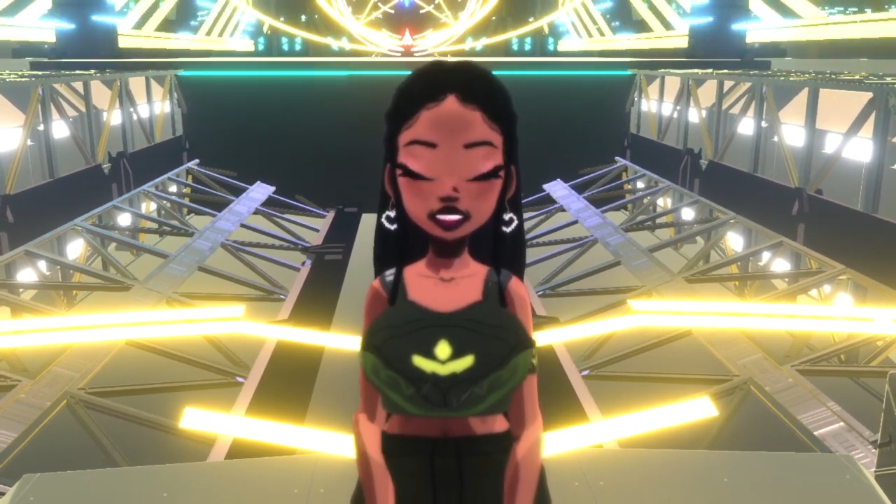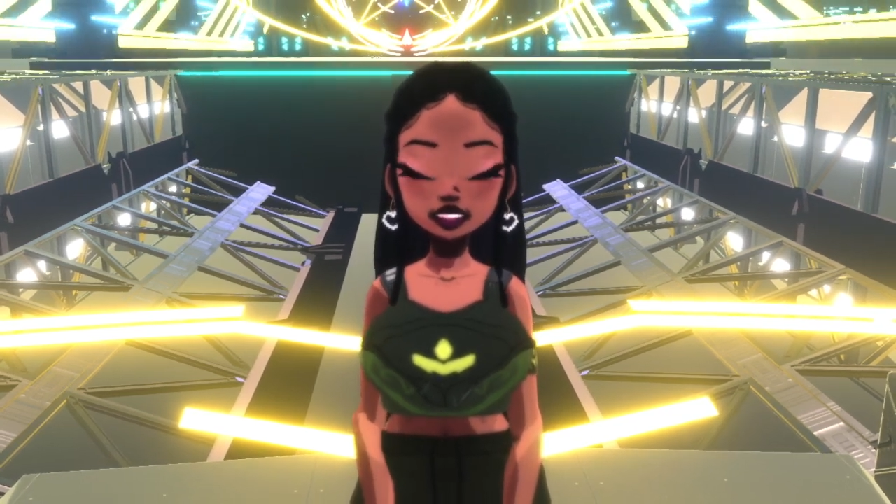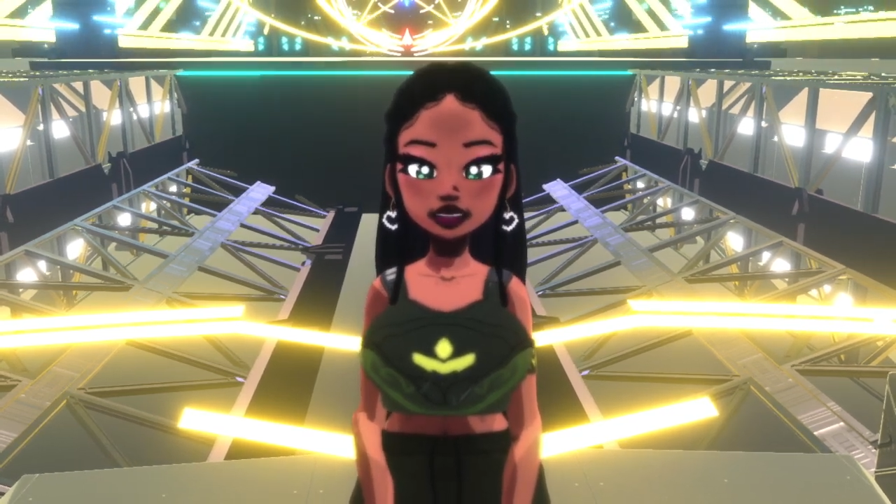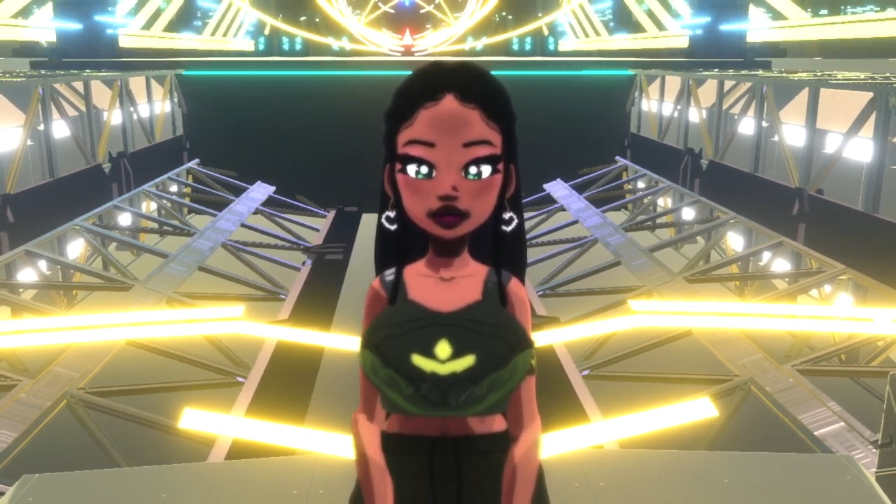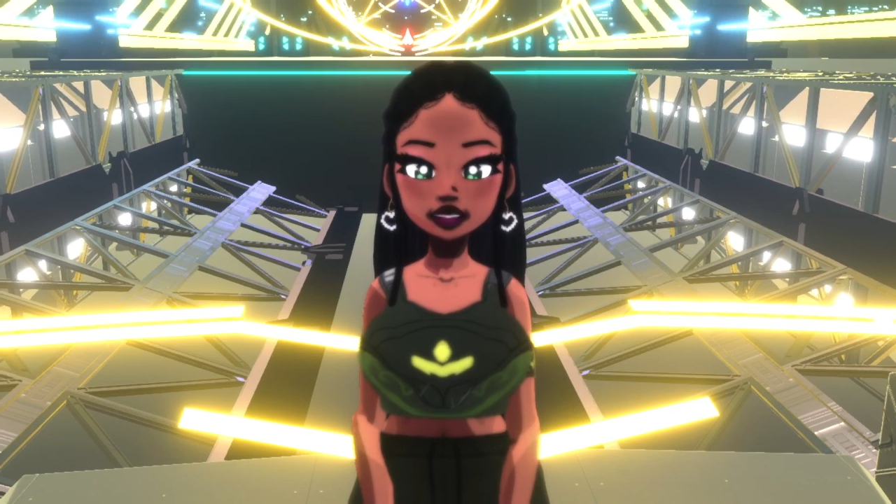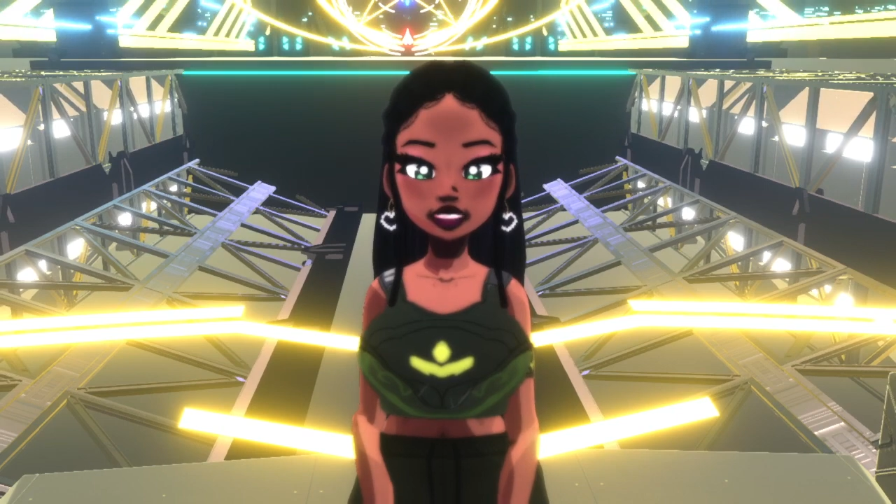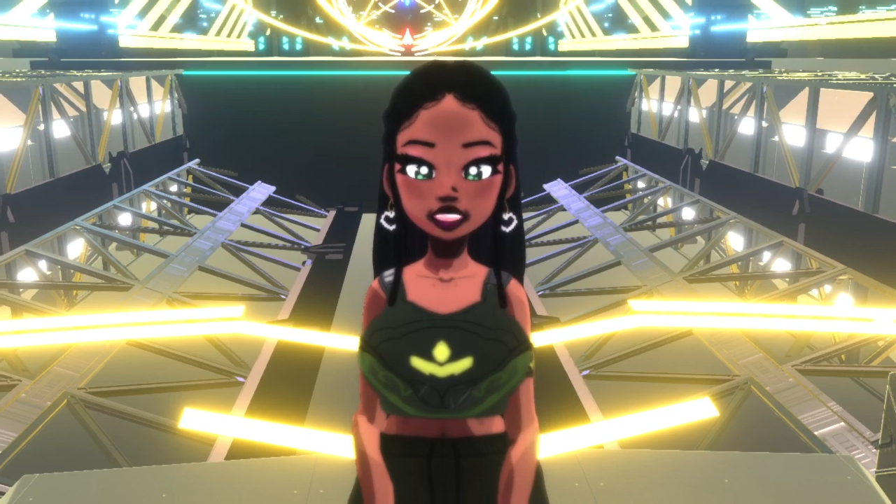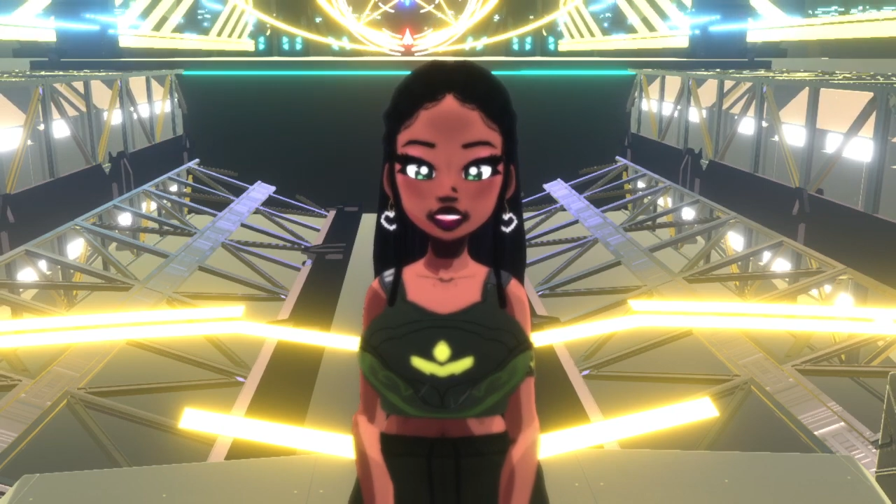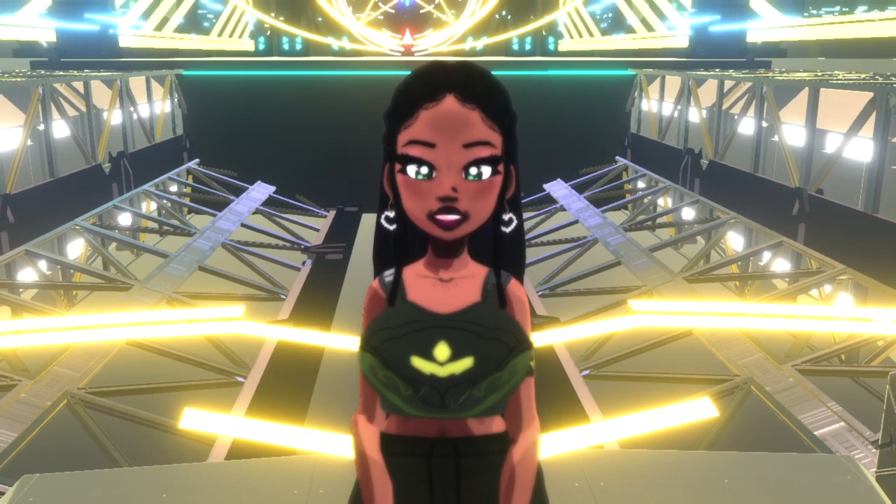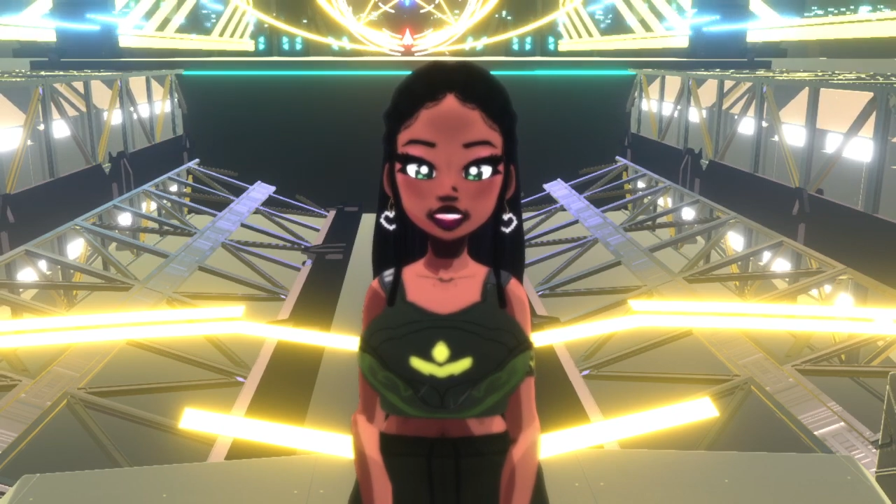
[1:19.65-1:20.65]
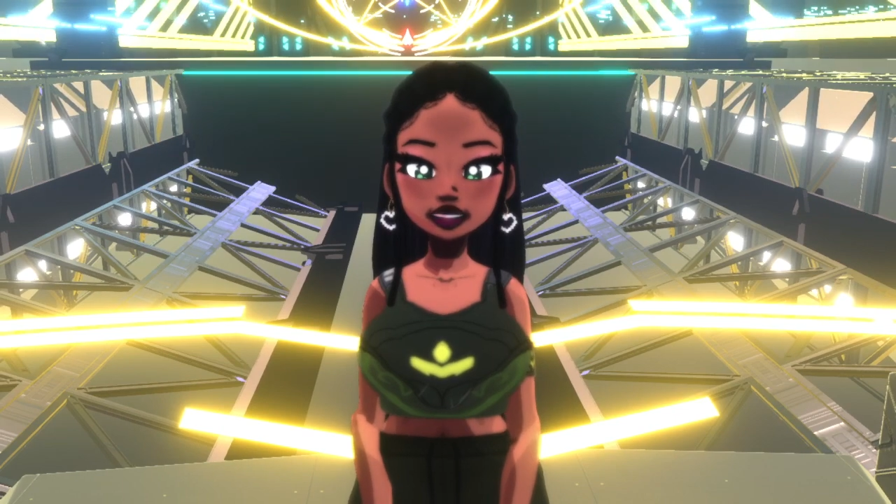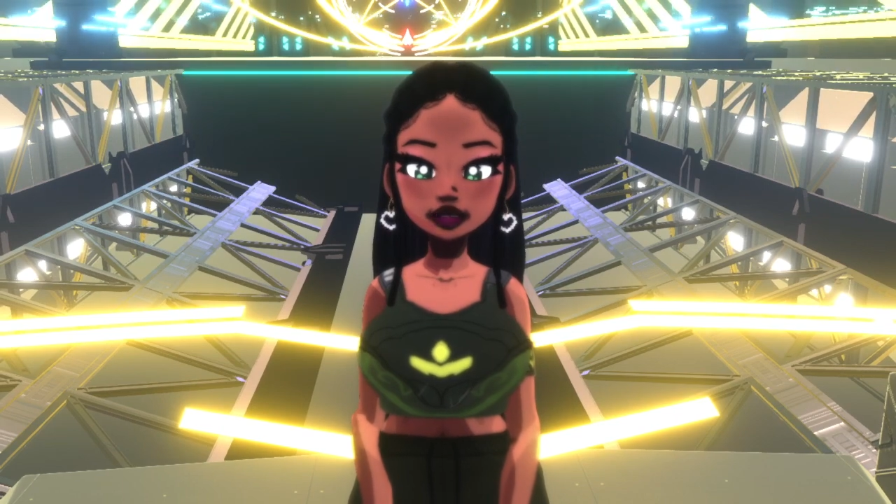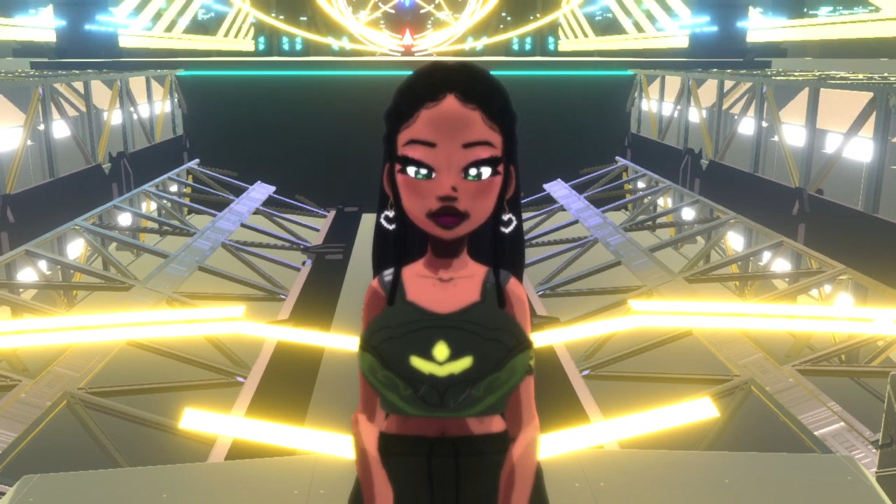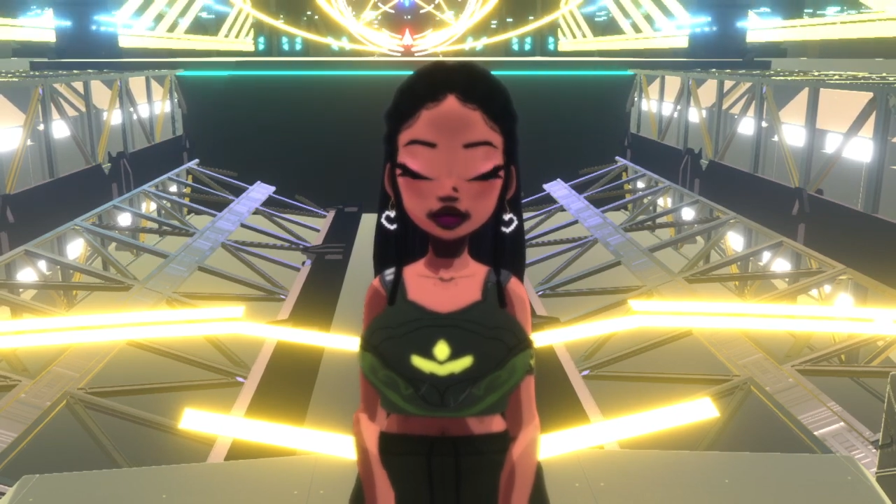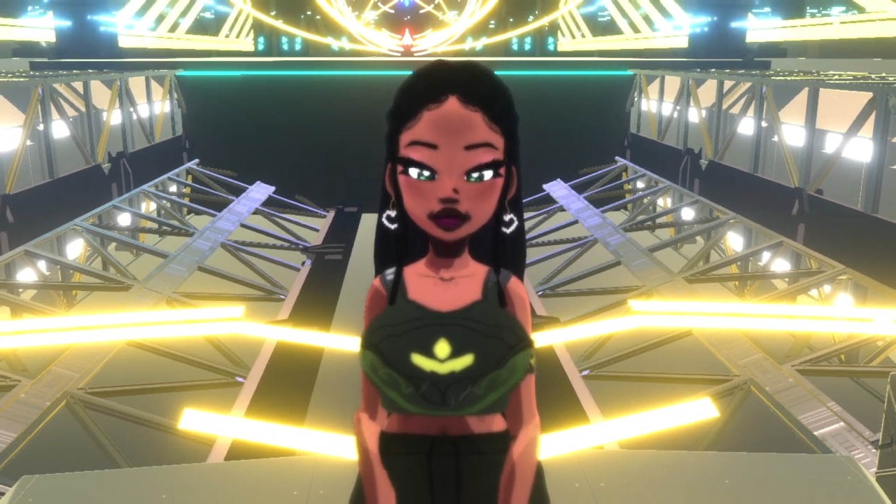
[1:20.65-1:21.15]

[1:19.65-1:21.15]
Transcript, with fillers: you can always